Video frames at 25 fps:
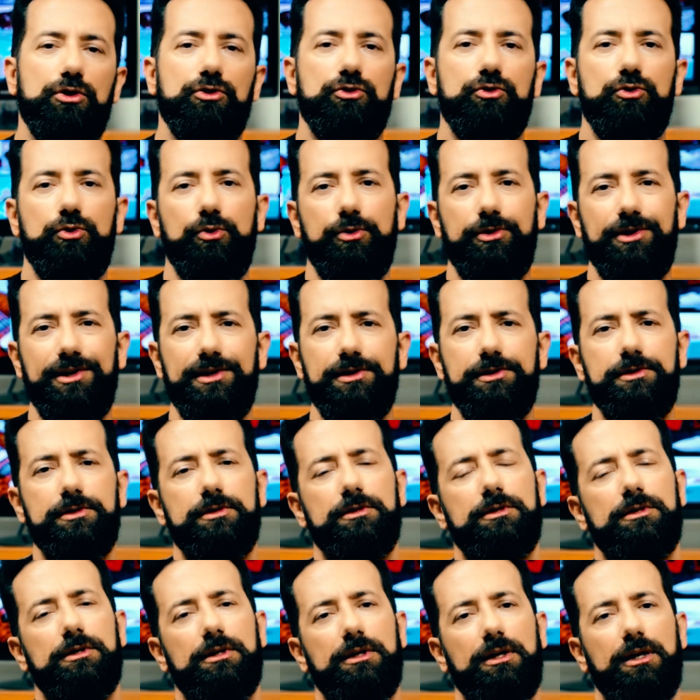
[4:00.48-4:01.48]
Truth is,
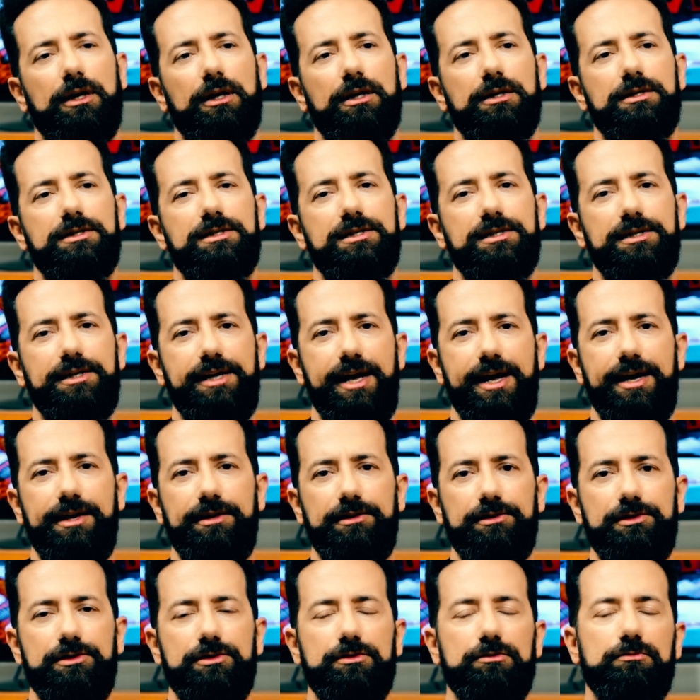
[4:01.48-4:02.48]

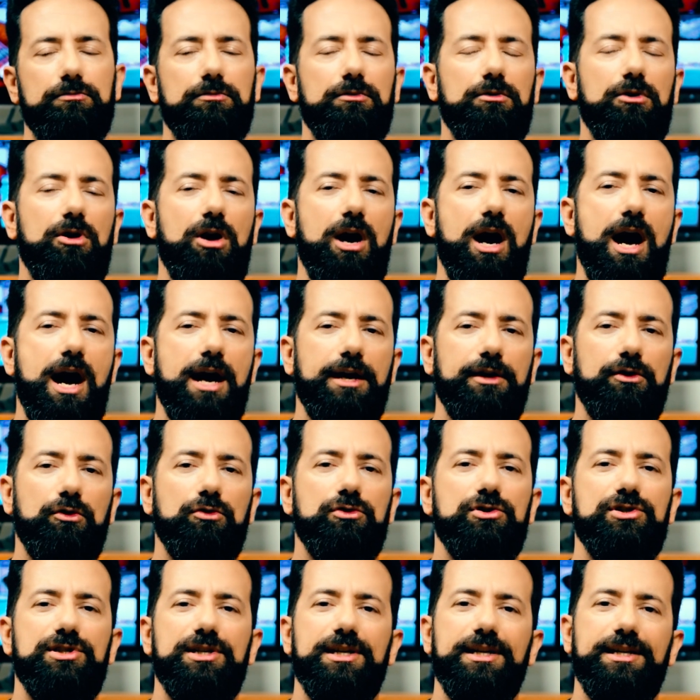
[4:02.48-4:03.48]
scales are
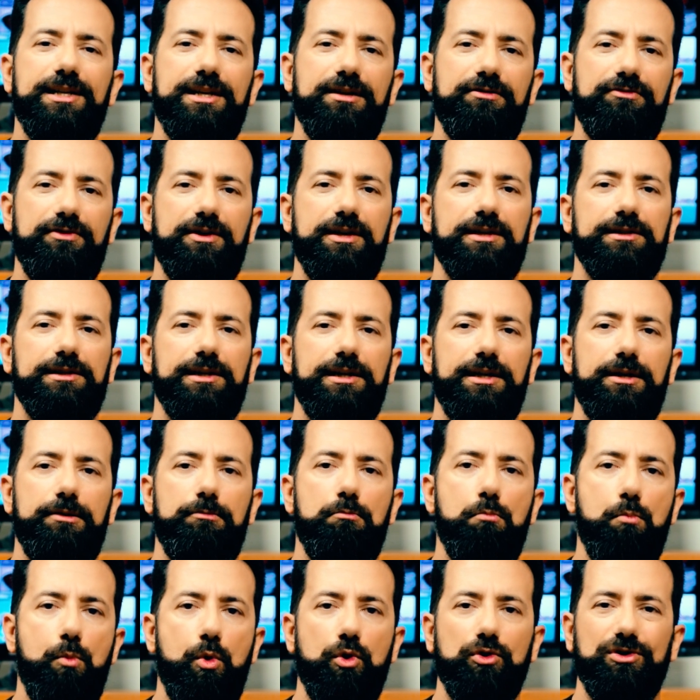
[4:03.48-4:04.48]
not significantly
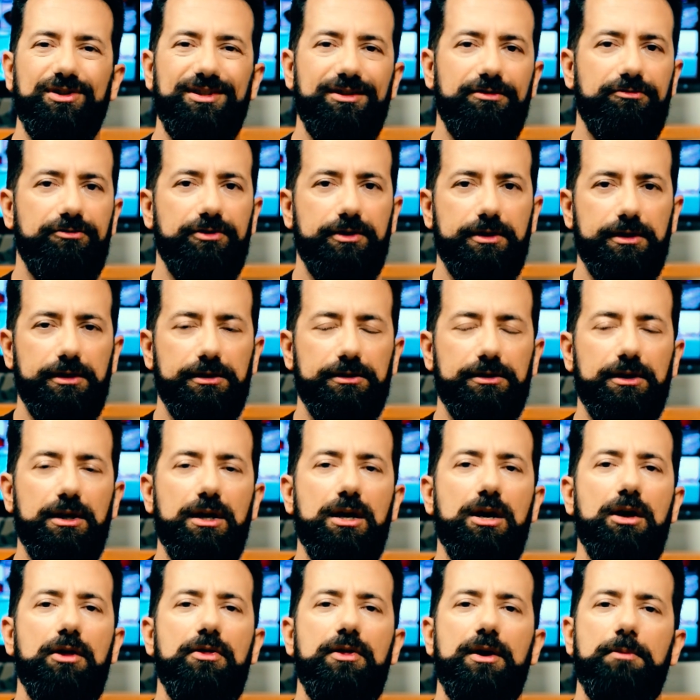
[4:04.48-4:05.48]
more difficult.
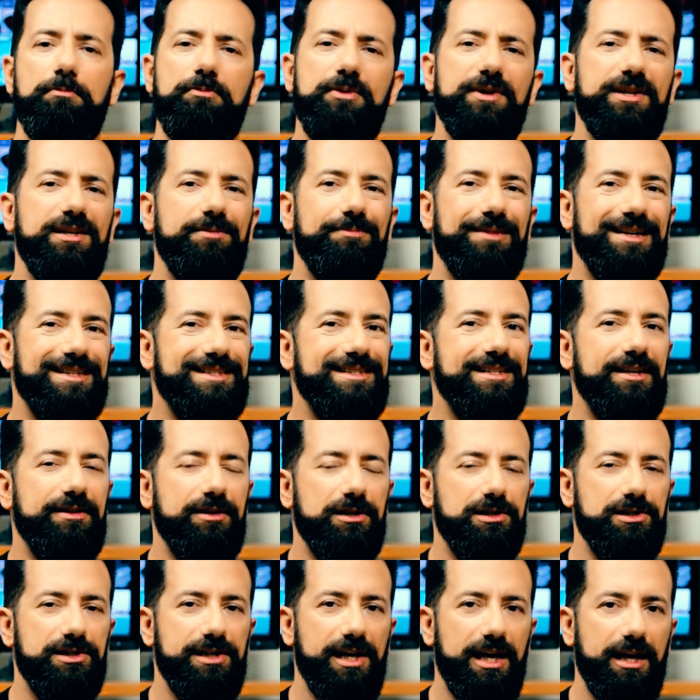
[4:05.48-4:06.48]
They're pretty much the
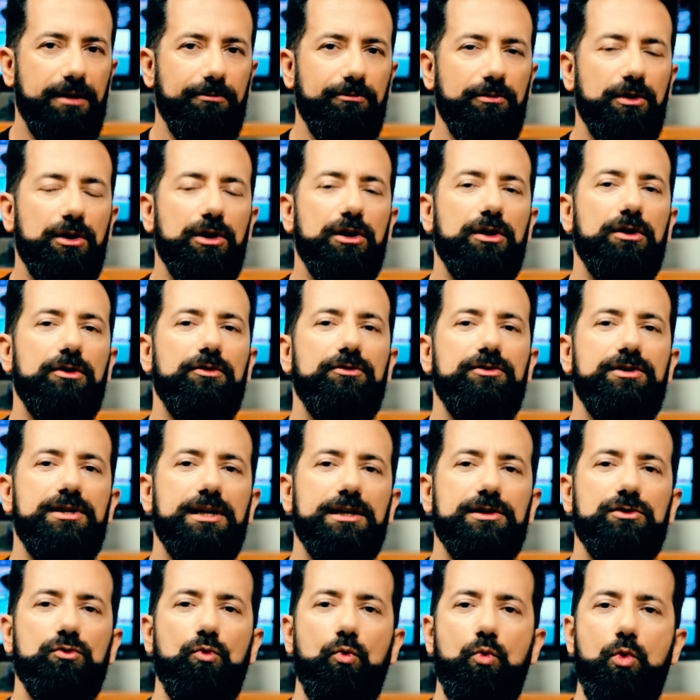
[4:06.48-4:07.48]
same,
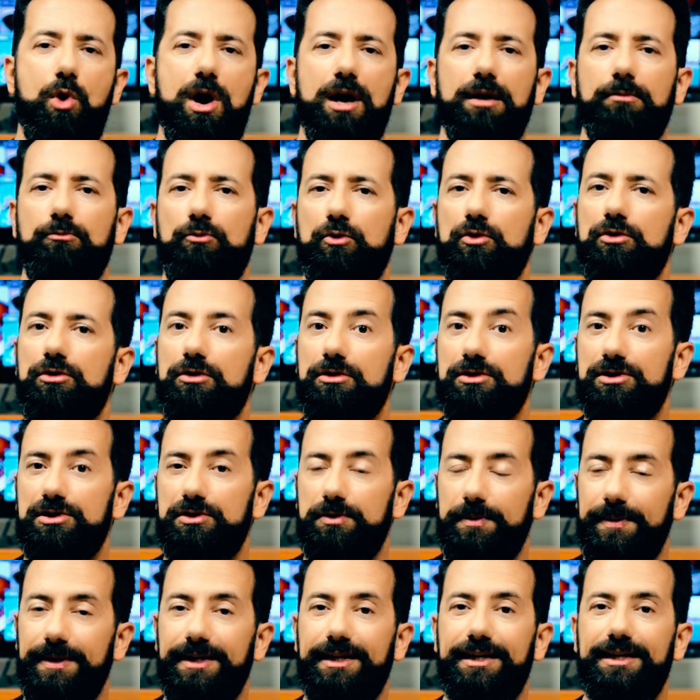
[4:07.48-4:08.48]
just one more
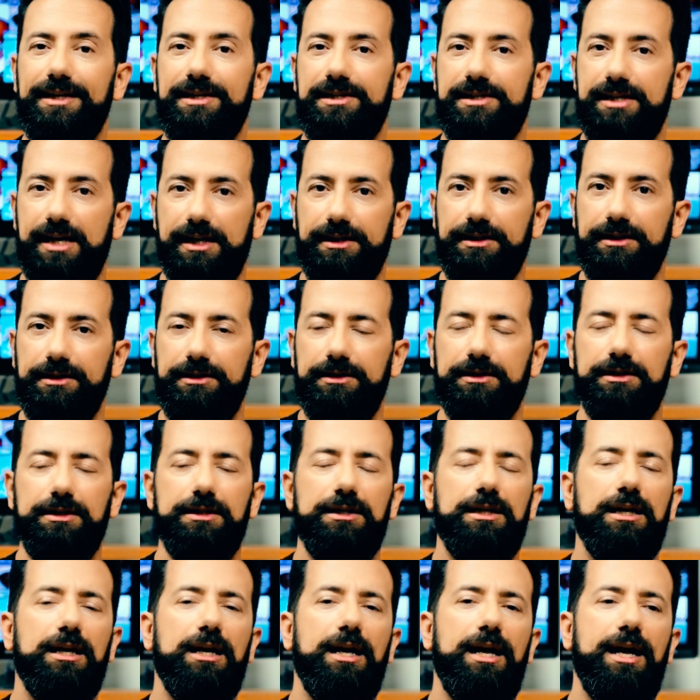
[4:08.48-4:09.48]
string is added,
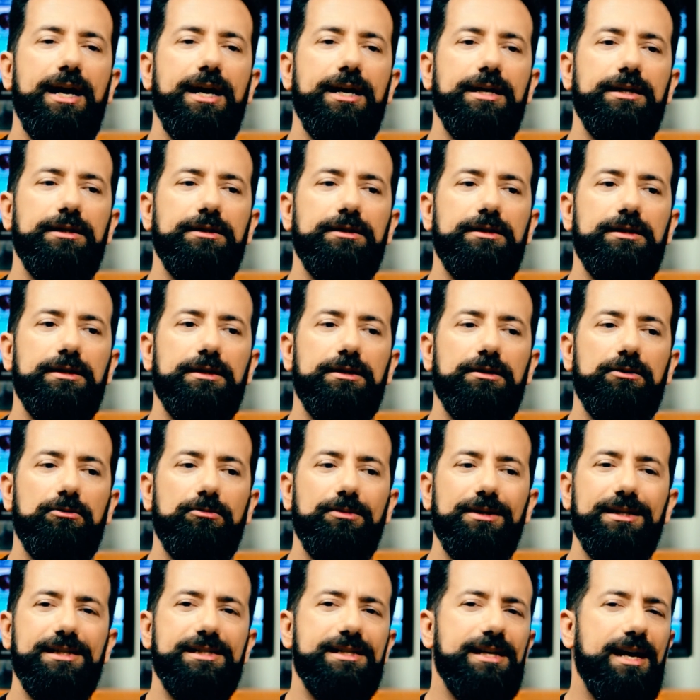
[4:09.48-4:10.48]
and
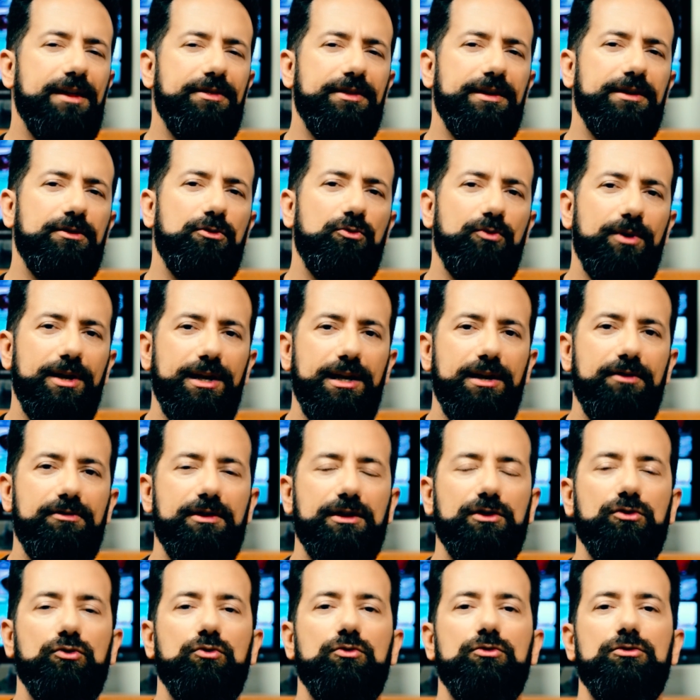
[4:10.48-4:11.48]
it's nothing really
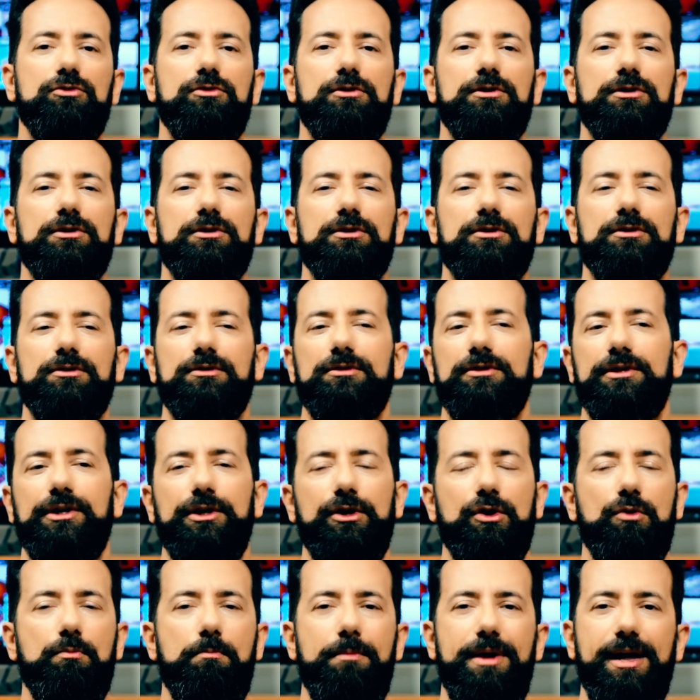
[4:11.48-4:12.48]
that would
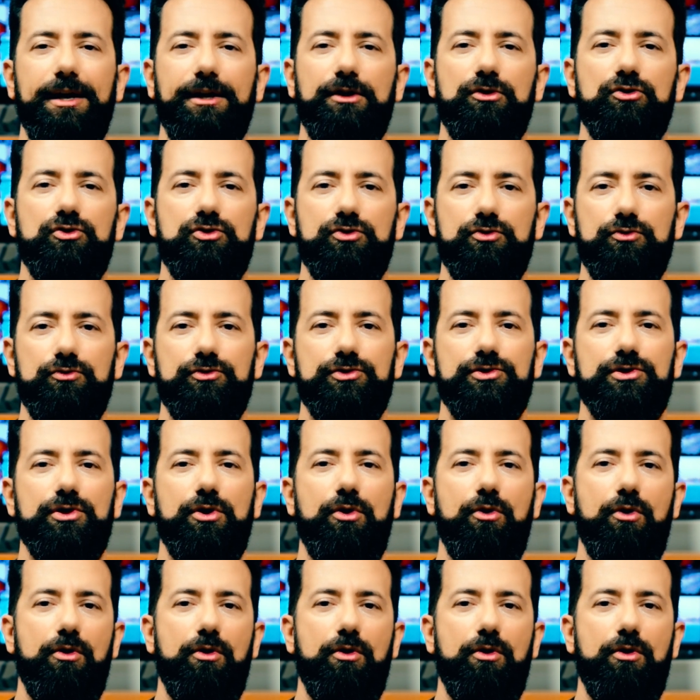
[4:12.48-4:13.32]
make you choose